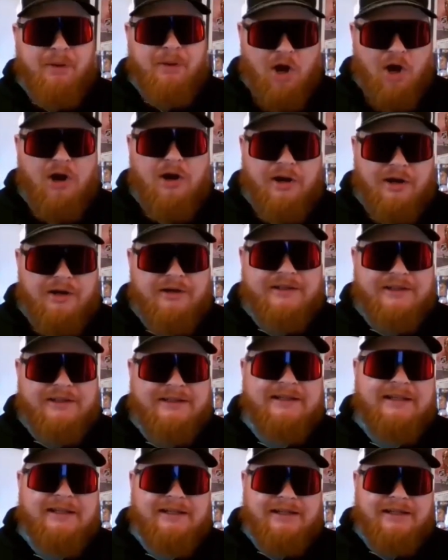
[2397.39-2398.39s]
part
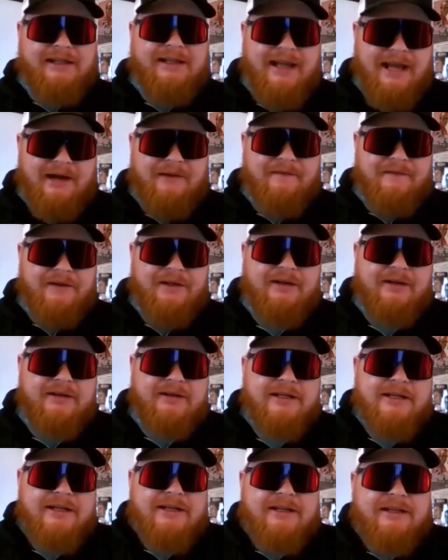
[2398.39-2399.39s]
in getting it out
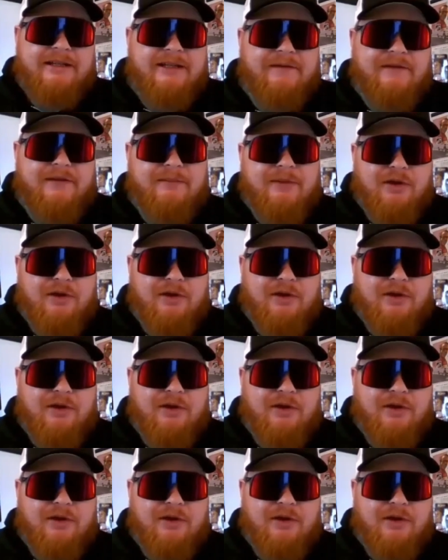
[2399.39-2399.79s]
there in the